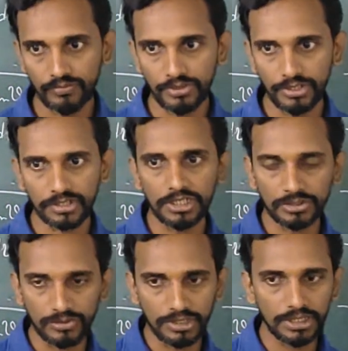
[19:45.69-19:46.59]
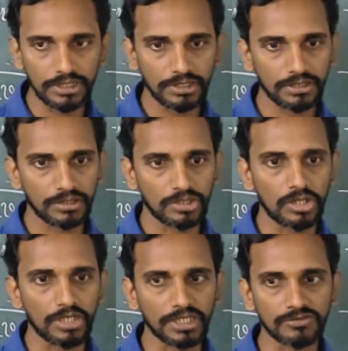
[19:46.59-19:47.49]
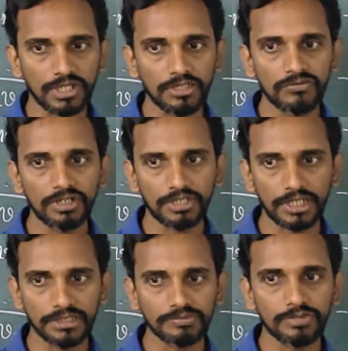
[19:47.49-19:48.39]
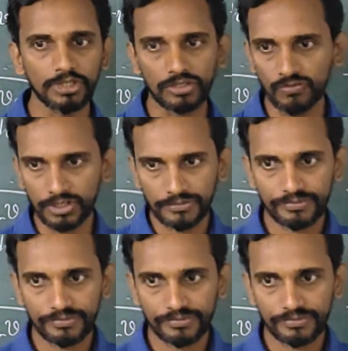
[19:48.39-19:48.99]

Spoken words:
Beyond that only the log x value will rise beyond 1.